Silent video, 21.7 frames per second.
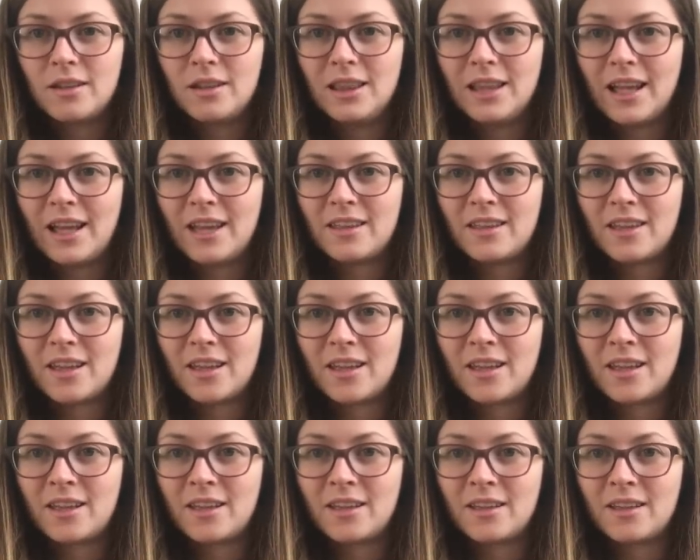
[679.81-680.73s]

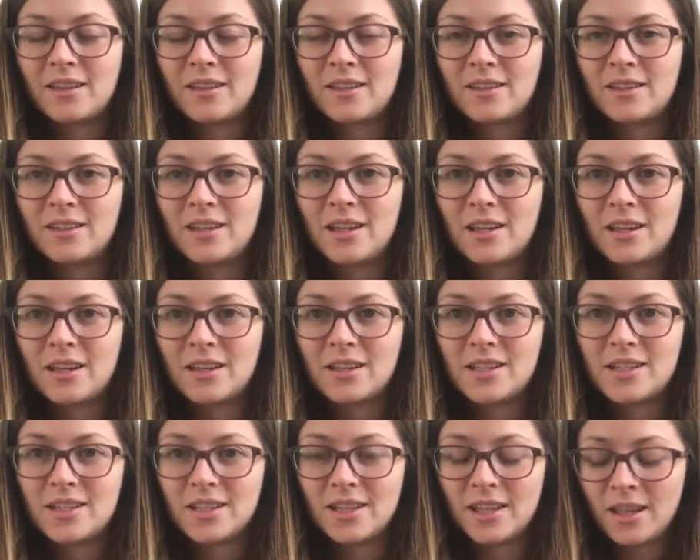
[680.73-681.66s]
liking knitting
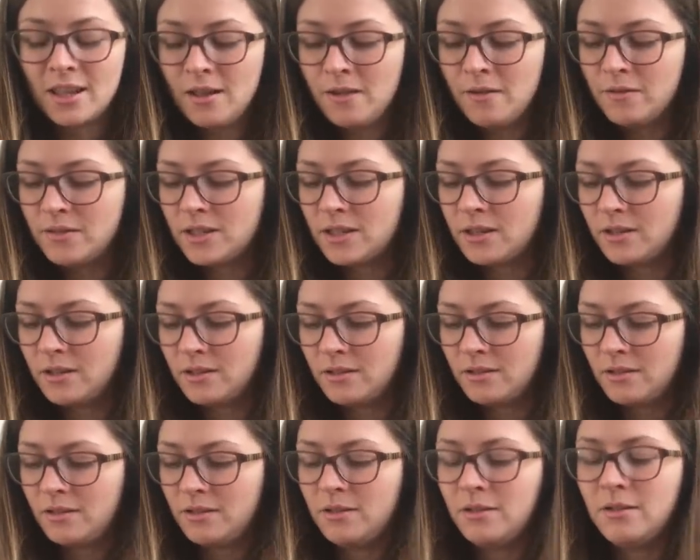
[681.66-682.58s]
sleeves,
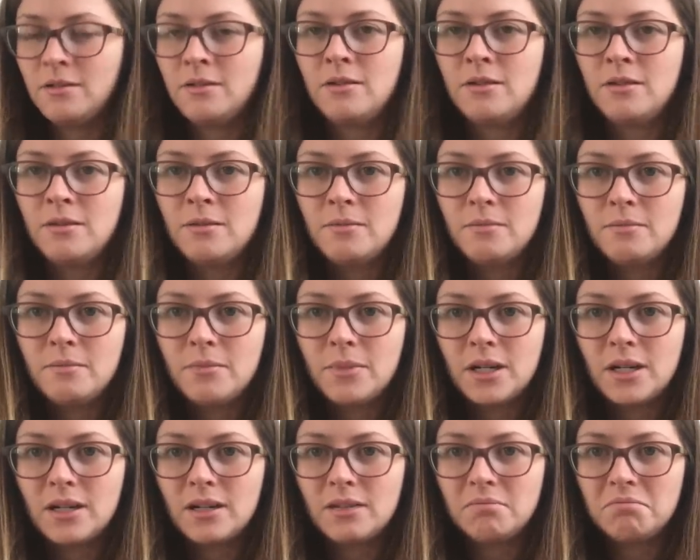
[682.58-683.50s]

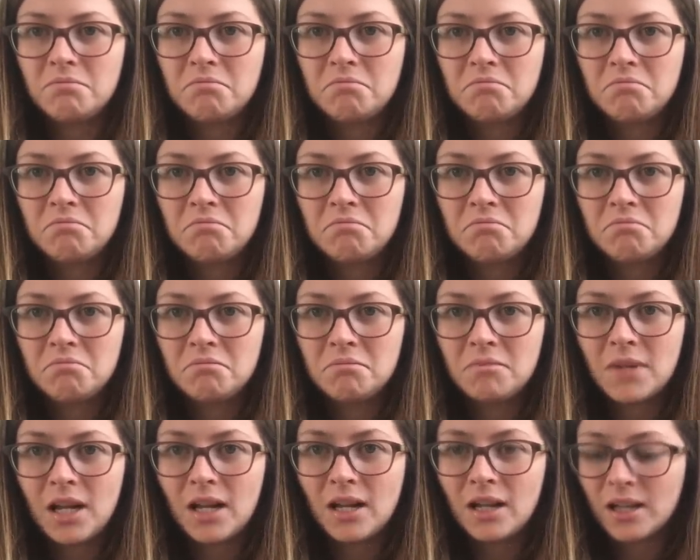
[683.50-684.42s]
but
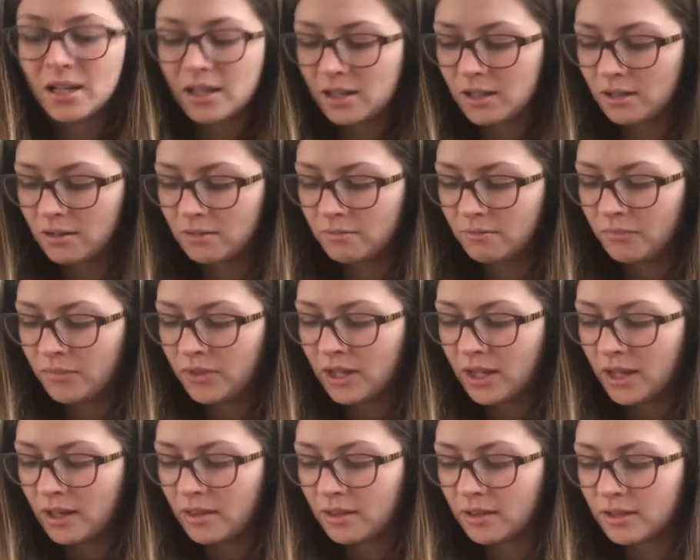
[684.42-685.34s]
I like it.
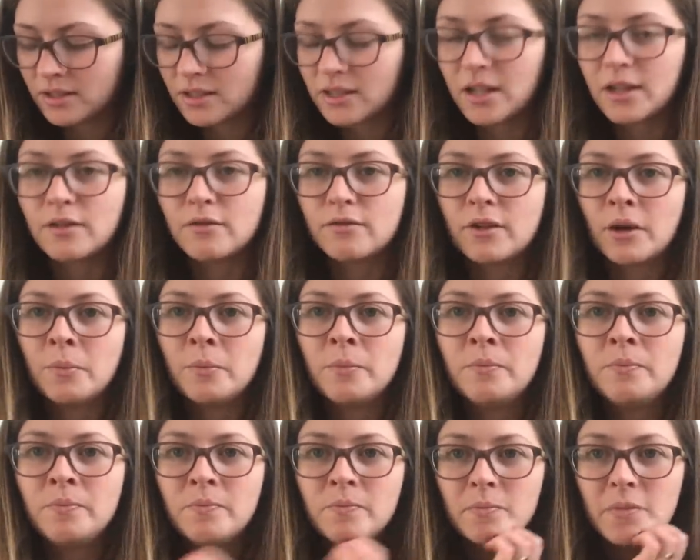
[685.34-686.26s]
I think it's kind of fun
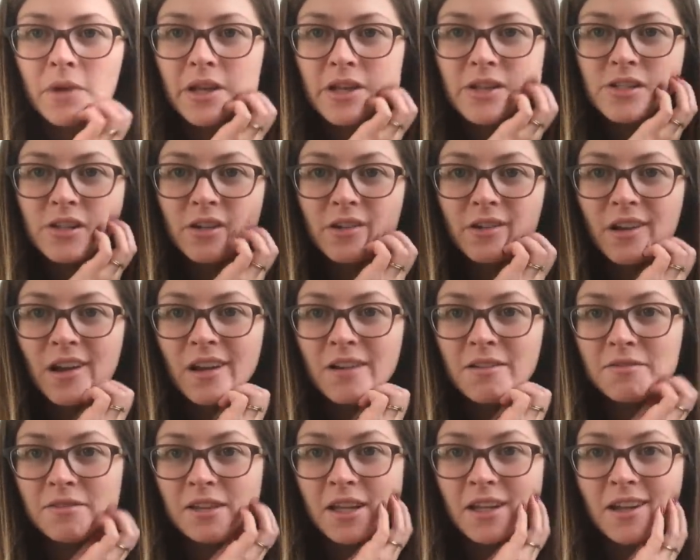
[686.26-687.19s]
because you're kind
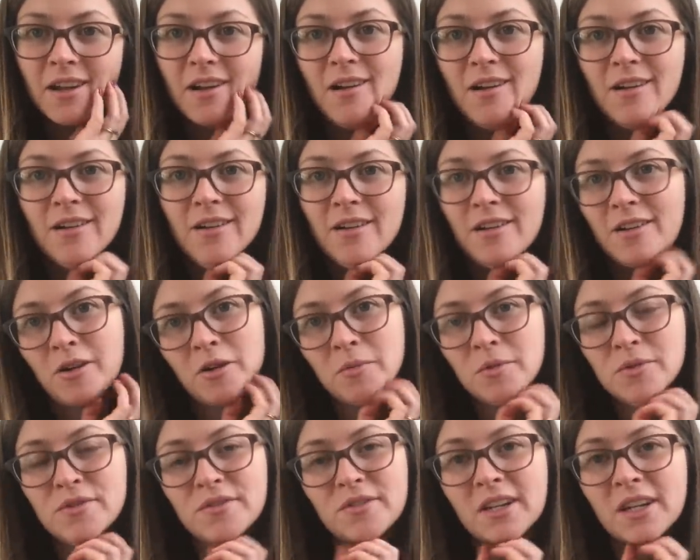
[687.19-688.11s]
of like, oh,
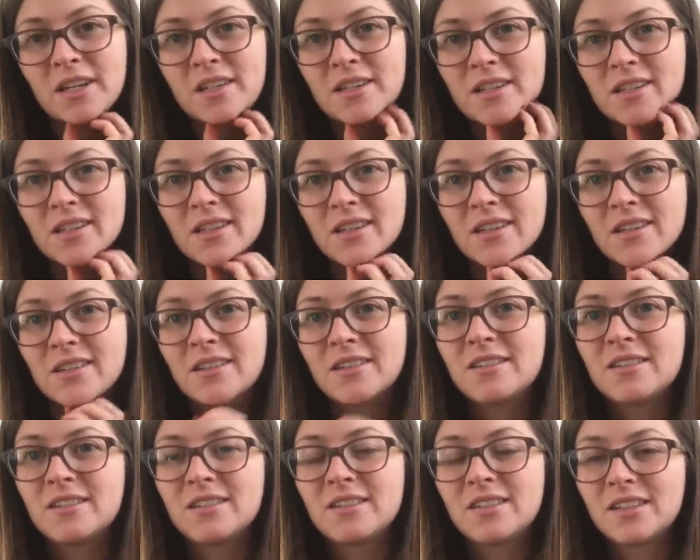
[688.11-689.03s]
almost finished the,
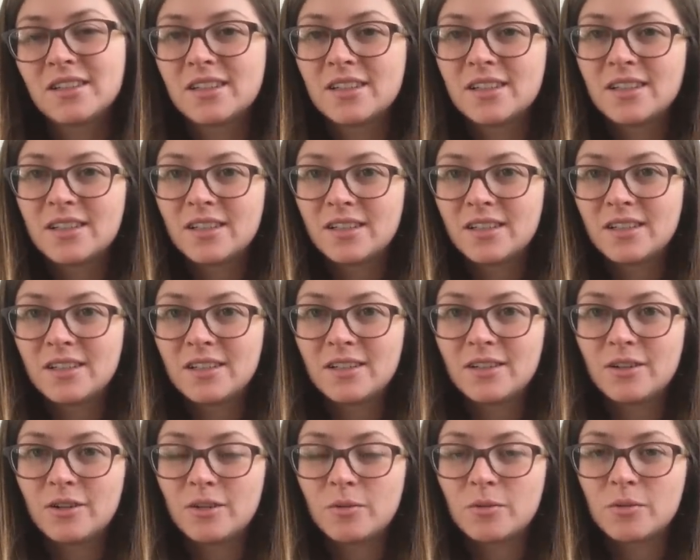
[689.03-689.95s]

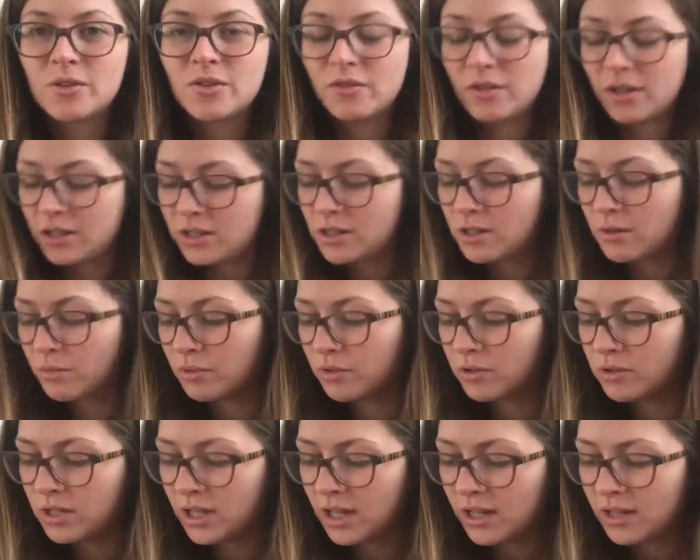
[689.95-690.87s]
you're almost finished the
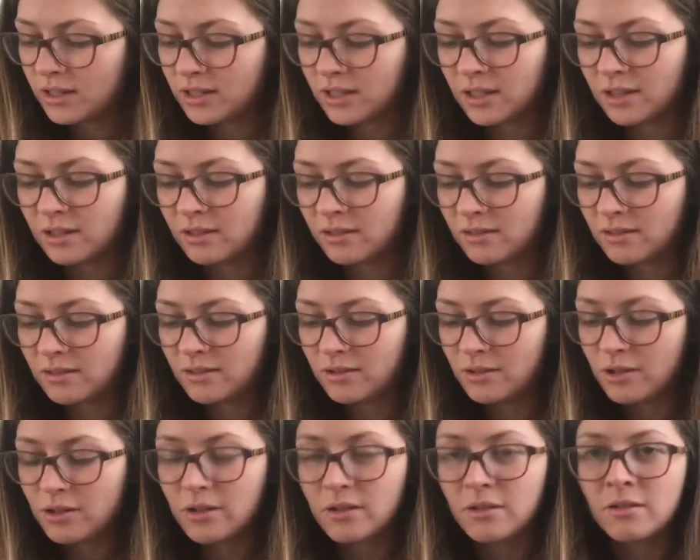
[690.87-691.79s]
project and
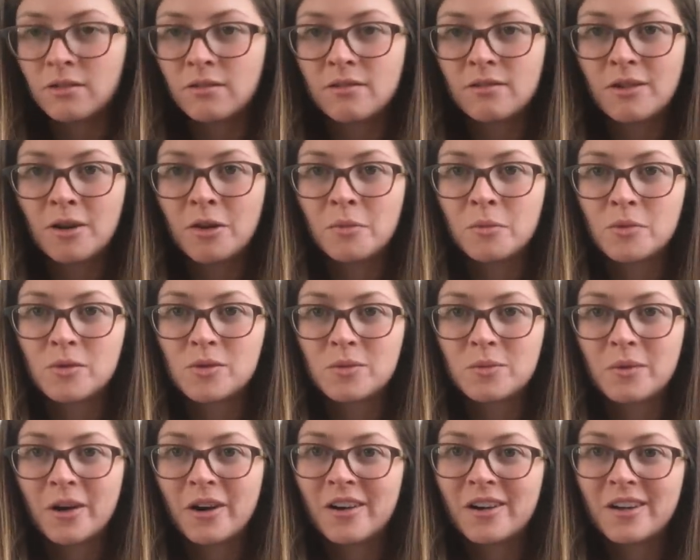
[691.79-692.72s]
you can
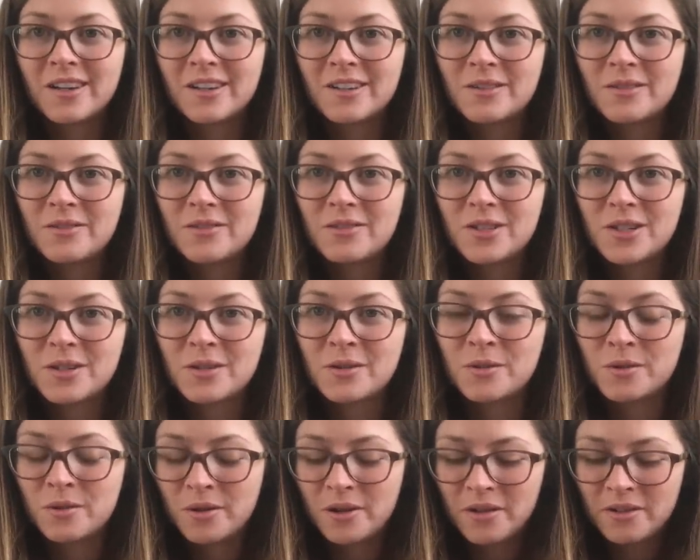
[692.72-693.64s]
almost wear it.
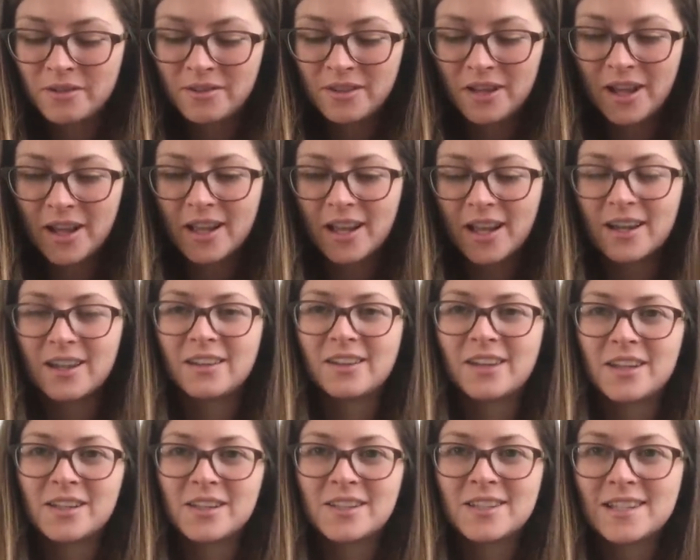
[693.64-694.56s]
So I kind of
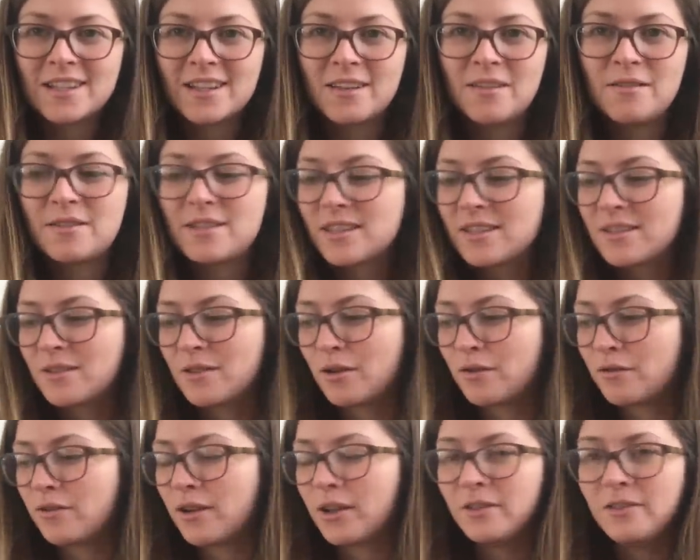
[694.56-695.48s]
like the sleeves,
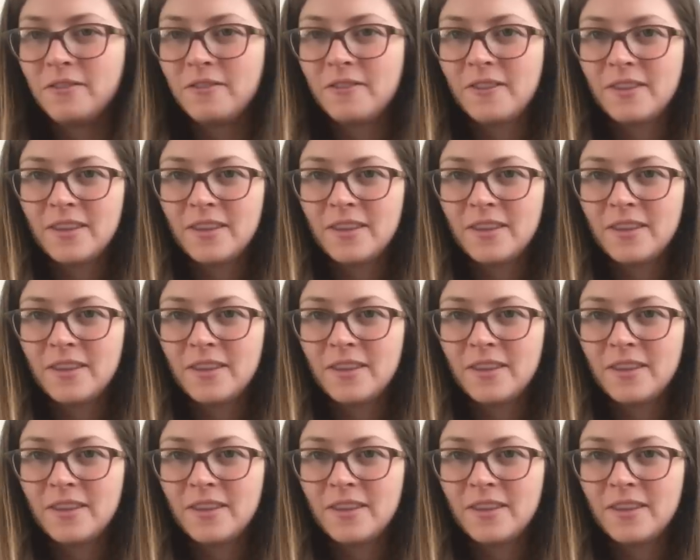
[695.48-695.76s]
they're fun.